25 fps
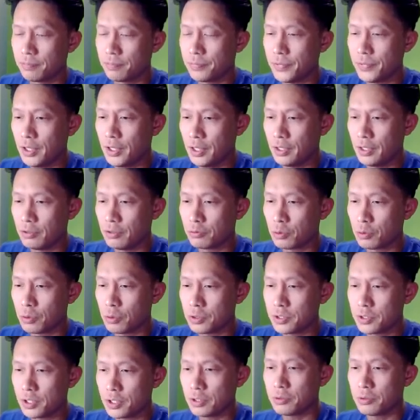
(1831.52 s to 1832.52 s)
And of
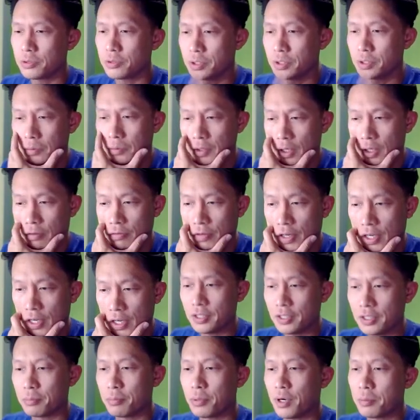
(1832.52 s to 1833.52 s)
course, I don't think we have added
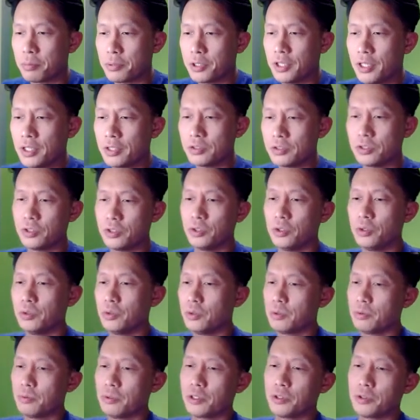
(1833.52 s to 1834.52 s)
that property yet. So
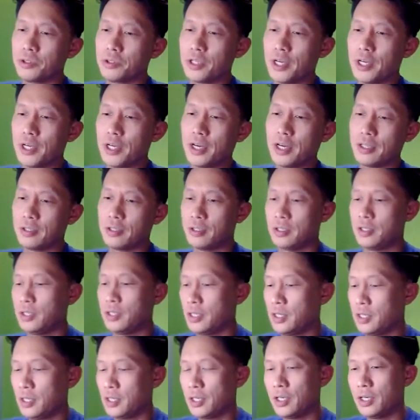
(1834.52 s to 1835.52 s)
we're going to add
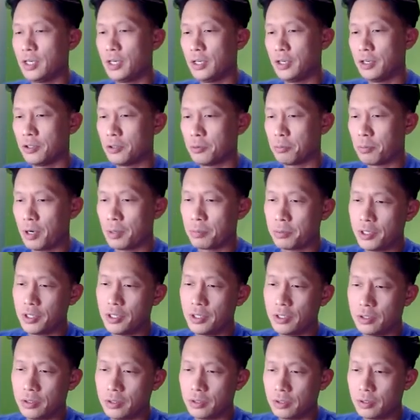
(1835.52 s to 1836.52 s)
another
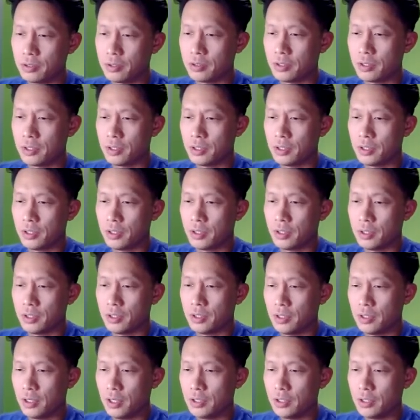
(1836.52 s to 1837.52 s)
property,
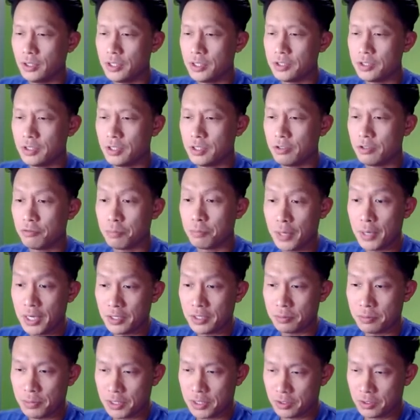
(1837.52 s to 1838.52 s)
a list of
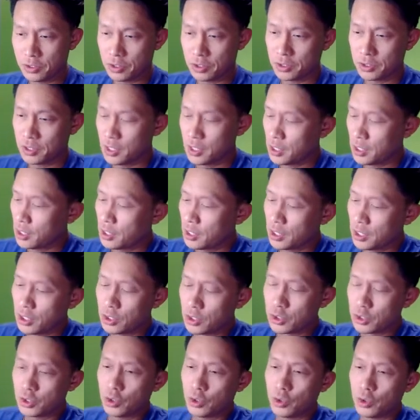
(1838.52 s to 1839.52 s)
base messages.
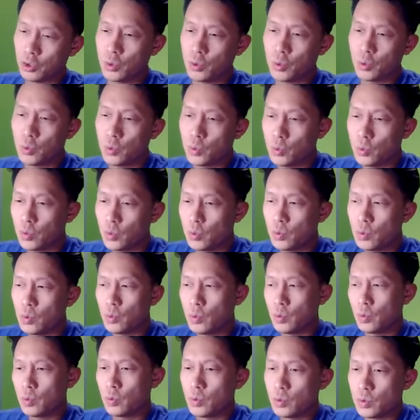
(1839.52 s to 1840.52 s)
So
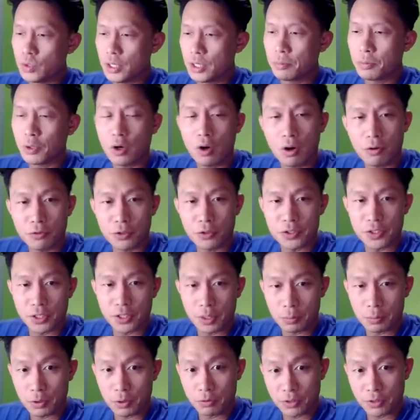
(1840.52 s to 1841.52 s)
Sendbird offers a
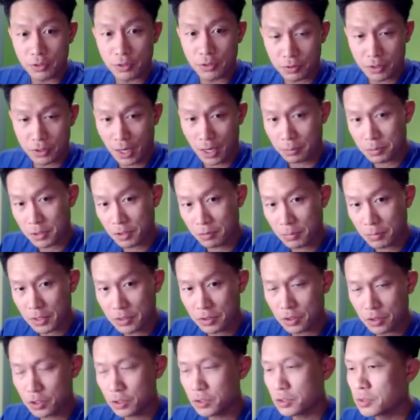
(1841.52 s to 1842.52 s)
number of different types of
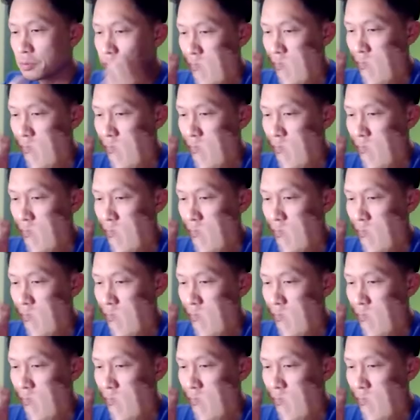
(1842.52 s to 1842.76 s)
messages.